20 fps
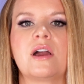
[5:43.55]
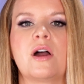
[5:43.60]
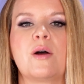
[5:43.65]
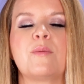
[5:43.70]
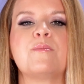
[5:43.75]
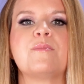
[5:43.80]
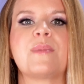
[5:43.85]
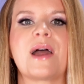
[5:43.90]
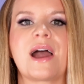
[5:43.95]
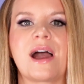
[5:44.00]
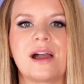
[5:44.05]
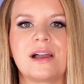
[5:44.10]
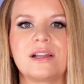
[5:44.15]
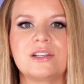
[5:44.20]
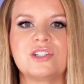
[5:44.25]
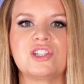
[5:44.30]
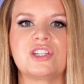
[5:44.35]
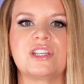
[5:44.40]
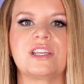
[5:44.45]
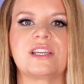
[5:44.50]

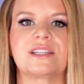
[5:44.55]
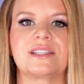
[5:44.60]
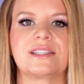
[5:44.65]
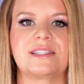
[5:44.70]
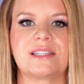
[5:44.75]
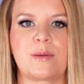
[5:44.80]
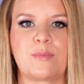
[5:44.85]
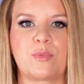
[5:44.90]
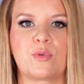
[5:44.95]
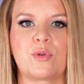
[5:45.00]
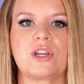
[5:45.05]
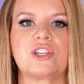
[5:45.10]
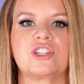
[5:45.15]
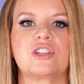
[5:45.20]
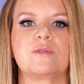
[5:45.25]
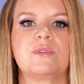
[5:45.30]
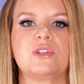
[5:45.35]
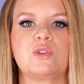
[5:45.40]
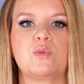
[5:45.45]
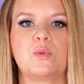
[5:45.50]
imagining a
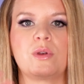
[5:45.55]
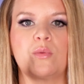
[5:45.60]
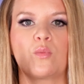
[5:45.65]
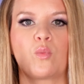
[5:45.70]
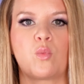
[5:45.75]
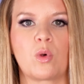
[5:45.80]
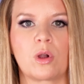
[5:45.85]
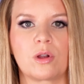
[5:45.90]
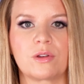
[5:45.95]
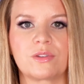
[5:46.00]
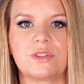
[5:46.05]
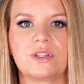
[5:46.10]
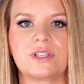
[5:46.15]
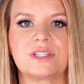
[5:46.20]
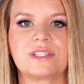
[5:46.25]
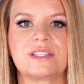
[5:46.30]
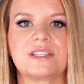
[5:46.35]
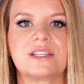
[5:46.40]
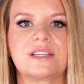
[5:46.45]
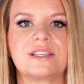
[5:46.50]
separation between
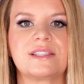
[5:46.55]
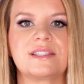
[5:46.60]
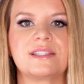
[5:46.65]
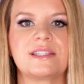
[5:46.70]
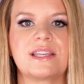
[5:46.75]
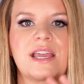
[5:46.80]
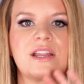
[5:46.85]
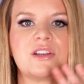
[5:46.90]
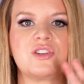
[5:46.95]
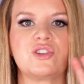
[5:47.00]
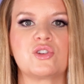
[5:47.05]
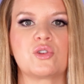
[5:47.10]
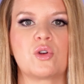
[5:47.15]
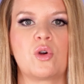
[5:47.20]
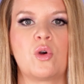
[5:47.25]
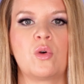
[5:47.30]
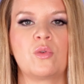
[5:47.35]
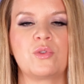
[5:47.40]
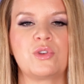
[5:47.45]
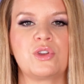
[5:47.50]
worthlessness and your,
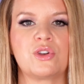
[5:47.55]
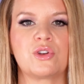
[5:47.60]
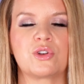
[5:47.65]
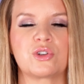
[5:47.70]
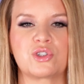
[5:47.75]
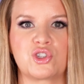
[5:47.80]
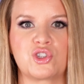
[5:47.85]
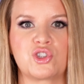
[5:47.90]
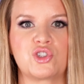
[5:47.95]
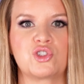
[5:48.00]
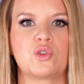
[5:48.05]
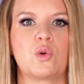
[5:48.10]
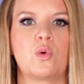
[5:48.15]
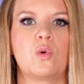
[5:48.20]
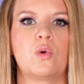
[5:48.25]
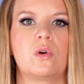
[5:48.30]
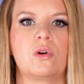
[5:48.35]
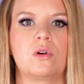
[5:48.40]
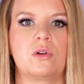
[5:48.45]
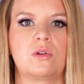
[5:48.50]
your
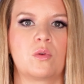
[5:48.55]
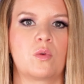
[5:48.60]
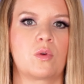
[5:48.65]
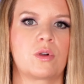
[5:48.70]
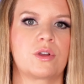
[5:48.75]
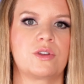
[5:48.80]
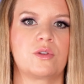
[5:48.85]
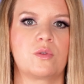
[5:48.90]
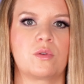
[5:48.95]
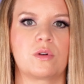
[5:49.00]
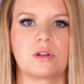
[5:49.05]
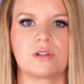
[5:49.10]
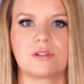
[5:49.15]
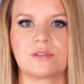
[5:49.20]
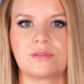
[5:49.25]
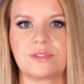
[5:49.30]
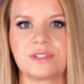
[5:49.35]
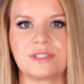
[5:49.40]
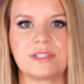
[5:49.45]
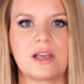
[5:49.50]
soul or your
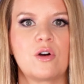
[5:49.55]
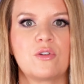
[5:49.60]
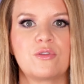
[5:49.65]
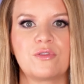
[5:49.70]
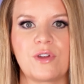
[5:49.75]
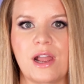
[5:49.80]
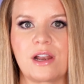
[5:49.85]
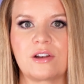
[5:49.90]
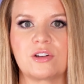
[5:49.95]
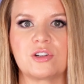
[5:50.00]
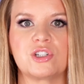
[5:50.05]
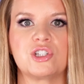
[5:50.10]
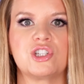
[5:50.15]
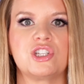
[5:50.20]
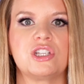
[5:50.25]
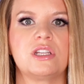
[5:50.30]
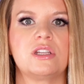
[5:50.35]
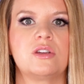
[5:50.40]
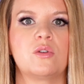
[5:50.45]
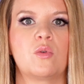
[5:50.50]
self
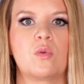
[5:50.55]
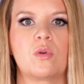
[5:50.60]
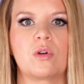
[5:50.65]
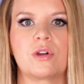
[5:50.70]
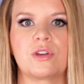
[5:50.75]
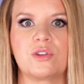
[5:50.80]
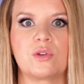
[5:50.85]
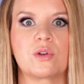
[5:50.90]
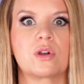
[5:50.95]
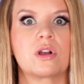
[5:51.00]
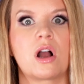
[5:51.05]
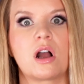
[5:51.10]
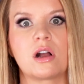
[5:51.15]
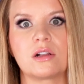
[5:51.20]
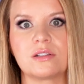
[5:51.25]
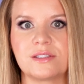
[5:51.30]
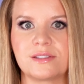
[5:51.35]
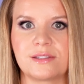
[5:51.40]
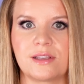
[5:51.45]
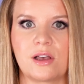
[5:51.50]
energy or your
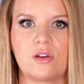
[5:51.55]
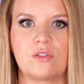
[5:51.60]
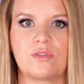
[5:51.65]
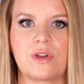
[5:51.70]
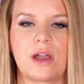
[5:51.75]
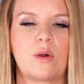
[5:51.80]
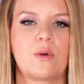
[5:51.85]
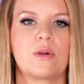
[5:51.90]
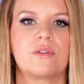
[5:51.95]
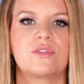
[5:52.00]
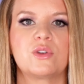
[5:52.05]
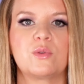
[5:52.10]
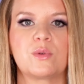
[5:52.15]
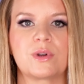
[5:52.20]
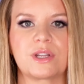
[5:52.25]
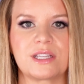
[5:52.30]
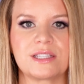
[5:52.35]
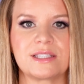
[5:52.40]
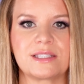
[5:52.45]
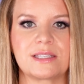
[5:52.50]
God self, however you
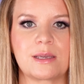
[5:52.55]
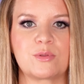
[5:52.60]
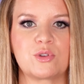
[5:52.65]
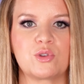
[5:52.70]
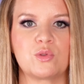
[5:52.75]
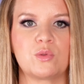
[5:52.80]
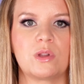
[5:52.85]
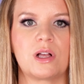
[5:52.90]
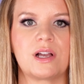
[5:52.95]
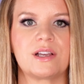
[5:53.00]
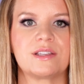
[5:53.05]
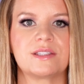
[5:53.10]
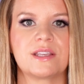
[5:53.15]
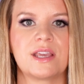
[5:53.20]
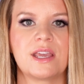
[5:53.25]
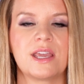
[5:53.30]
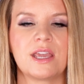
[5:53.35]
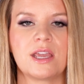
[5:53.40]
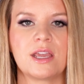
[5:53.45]
want to conceptualize,